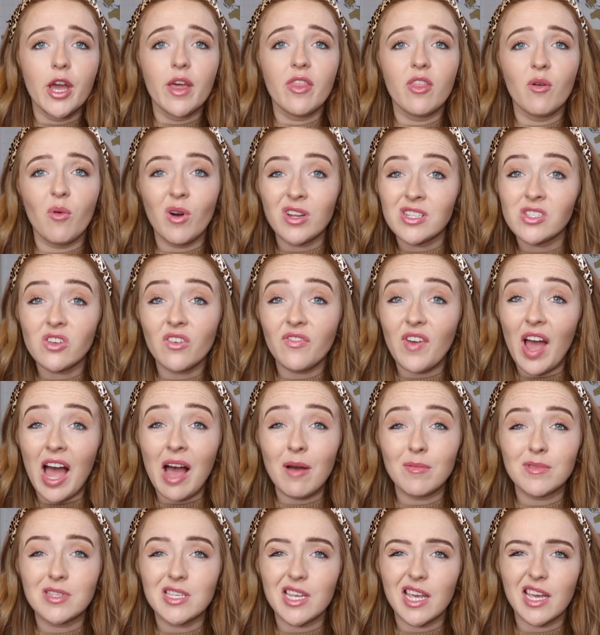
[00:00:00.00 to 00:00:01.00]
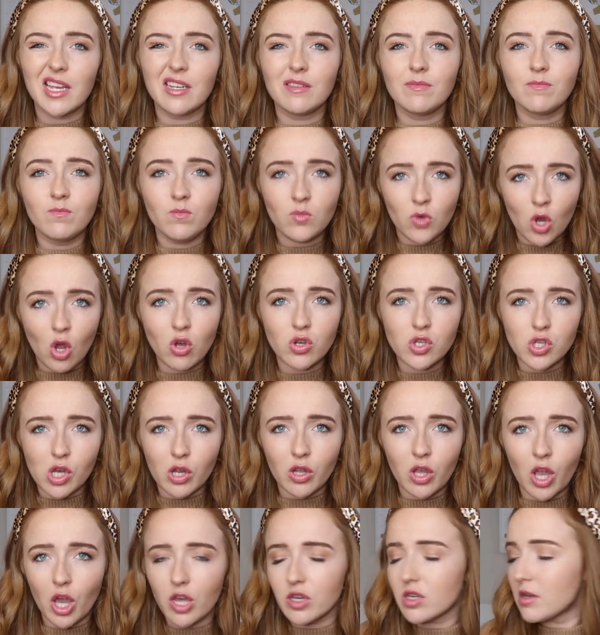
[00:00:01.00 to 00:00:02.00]
The ones off Amazon, not so
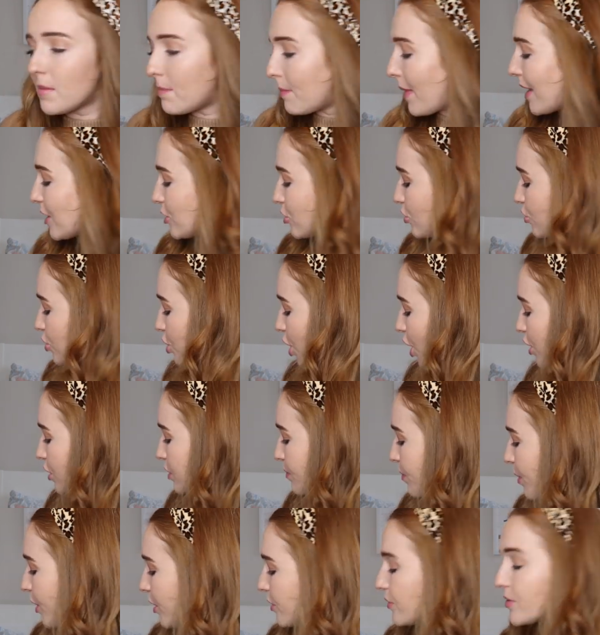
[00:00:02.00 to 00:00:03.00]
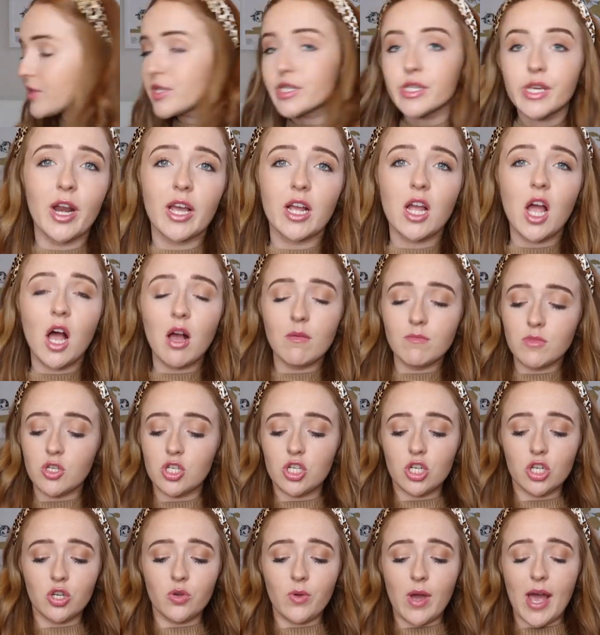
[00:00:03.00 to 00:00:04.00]
good. Make sure to go to Boots. When it comes
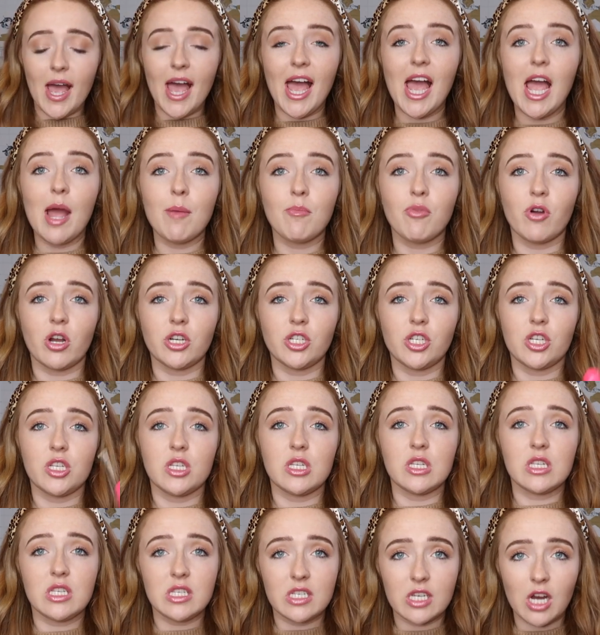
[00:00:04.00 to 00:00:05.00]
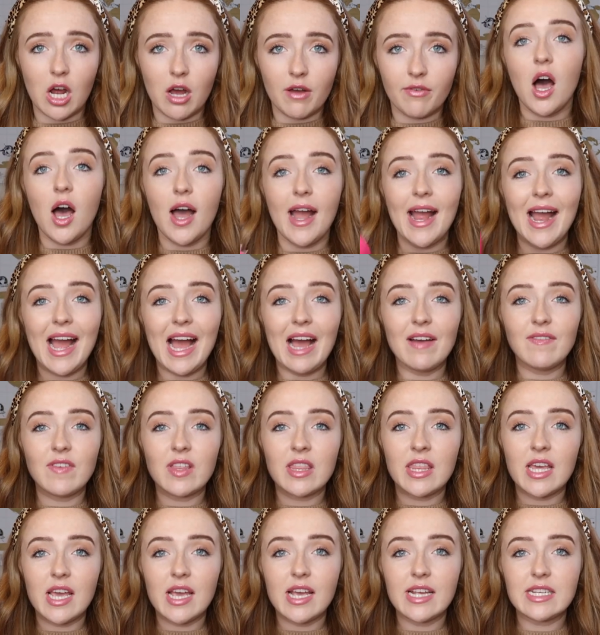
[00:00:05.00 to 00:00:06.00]
to hair brushes and stuff, I
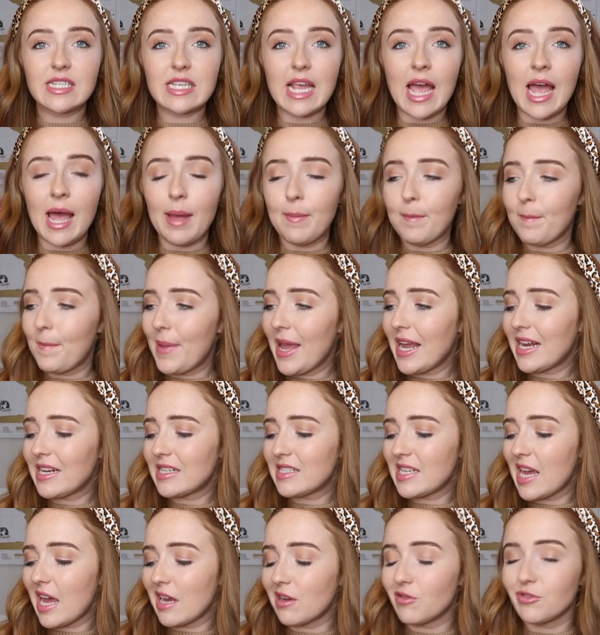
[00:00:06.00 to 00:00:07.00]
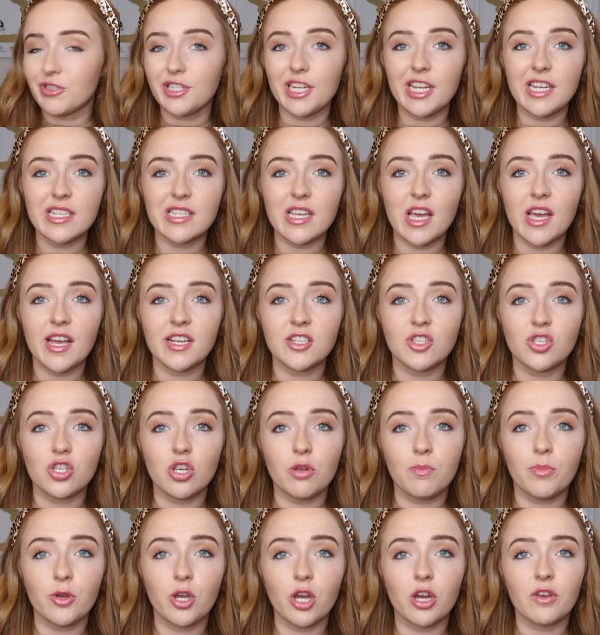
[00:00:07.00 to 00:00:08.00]
have this pink tangle teaser. It's
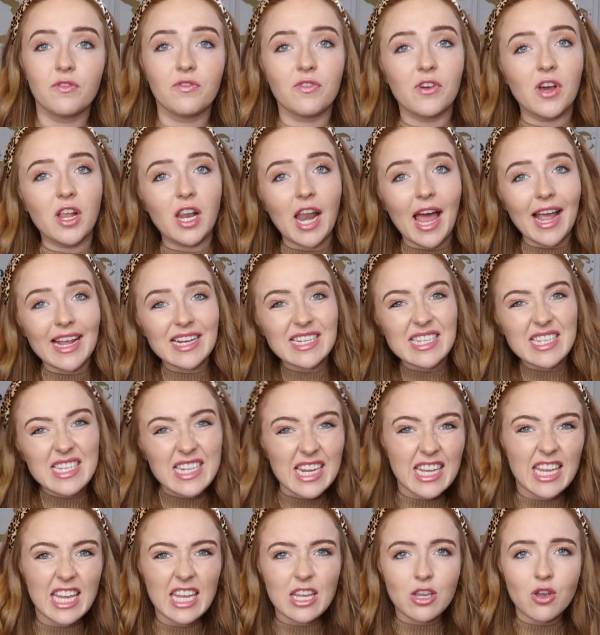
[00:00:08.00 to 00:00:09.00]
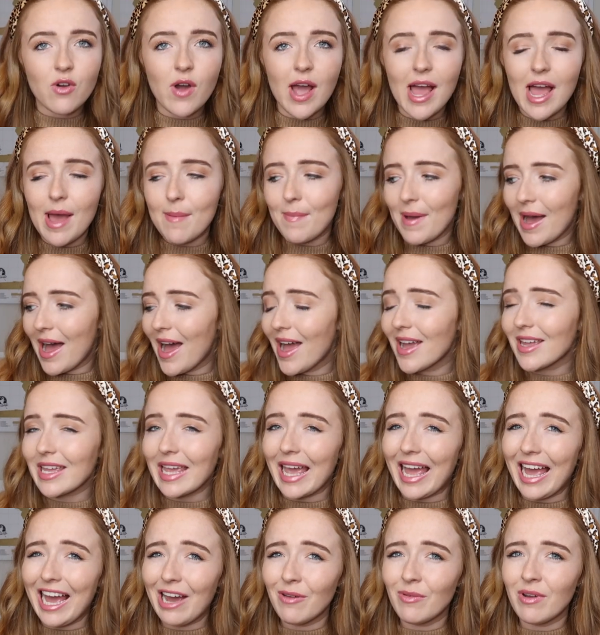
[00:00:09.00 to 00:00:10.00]
super good for like slicking your hair back.
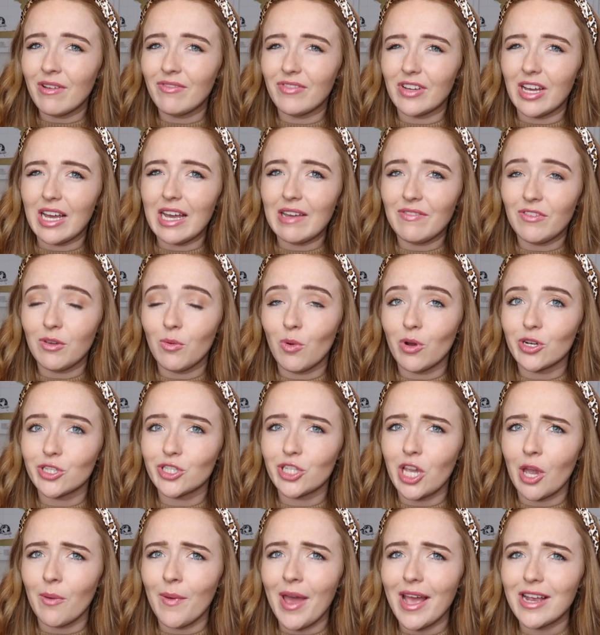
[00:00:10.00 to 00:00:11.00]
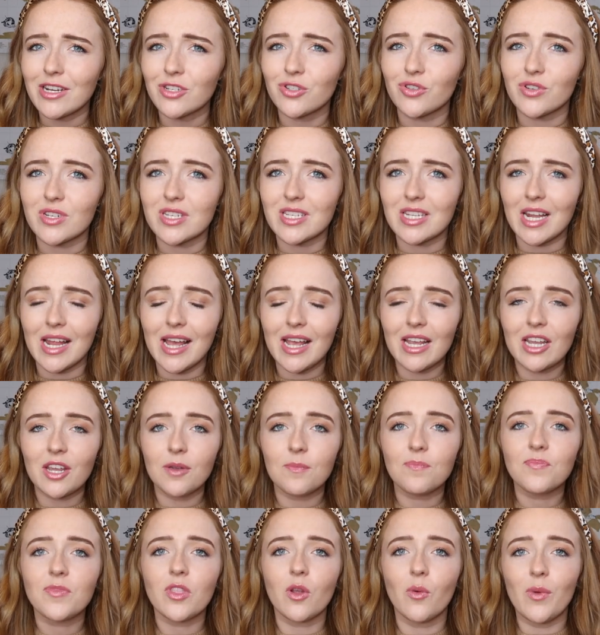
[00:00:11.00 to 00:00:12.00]
However, if you want to go extra slick,
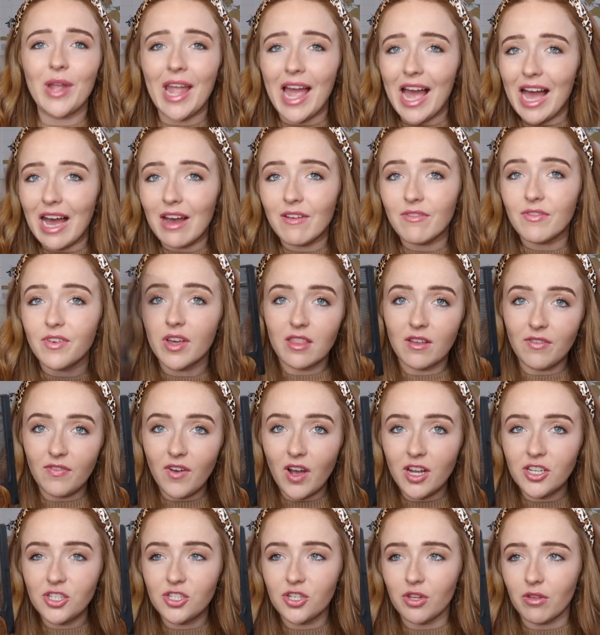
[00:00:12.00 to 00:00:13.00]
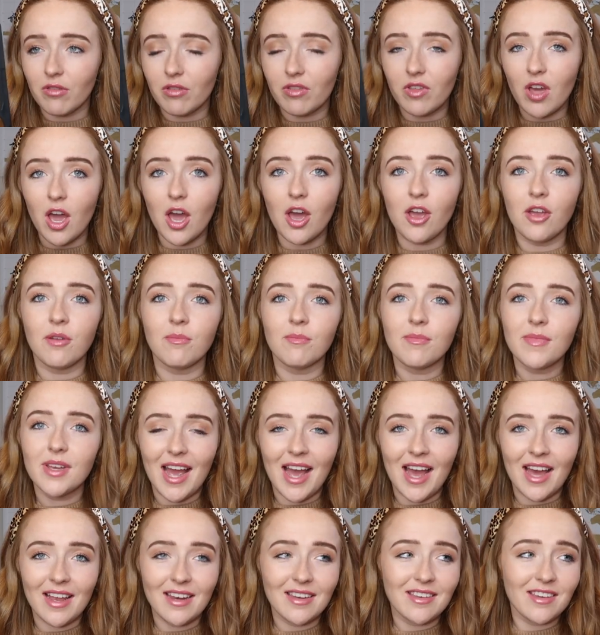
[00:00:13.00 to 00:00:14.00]
we have the fine tooth comb,
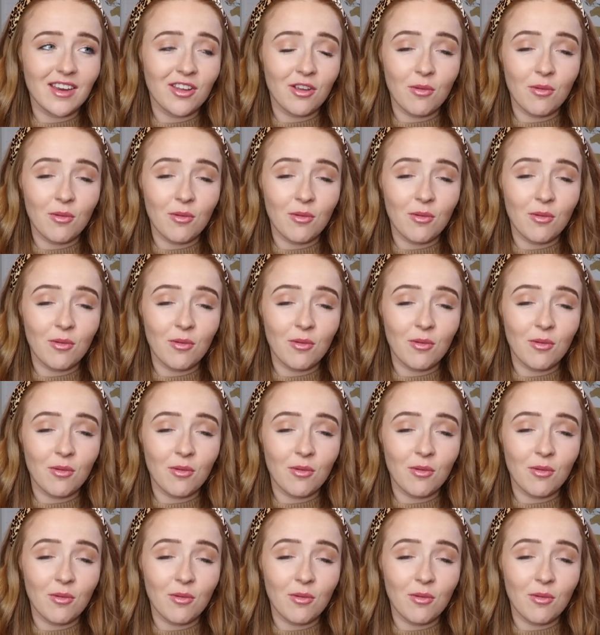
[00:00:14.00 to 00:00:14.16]
and